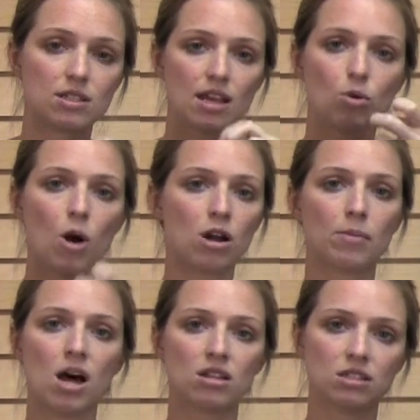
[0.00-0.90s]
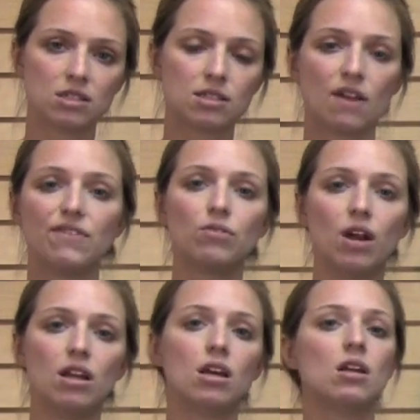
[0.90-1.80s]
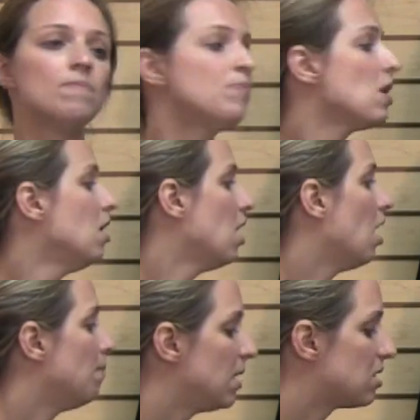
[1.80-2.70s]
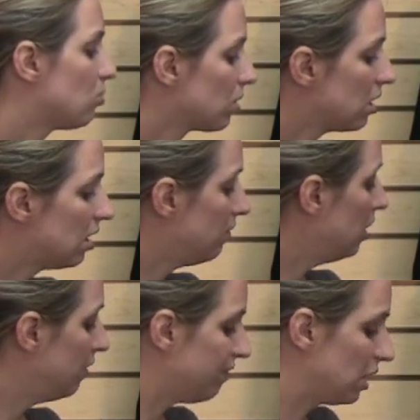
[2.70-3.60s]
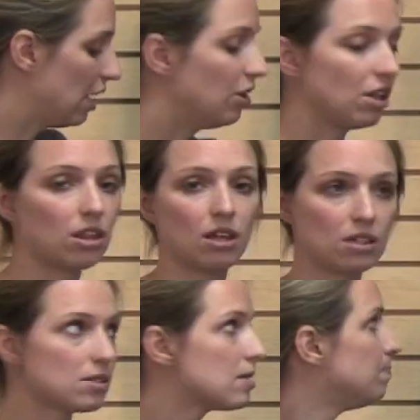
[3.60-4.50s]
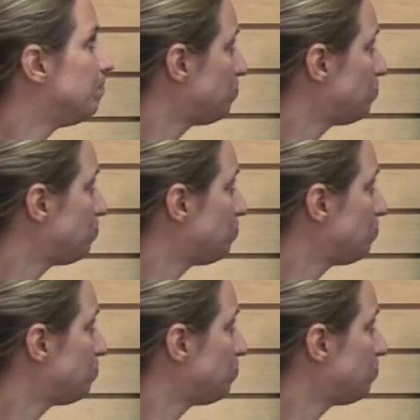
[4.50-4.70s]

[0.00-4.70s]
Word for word: take a water bottle and stuff it right in. Um, makes it really convenient for carrying things.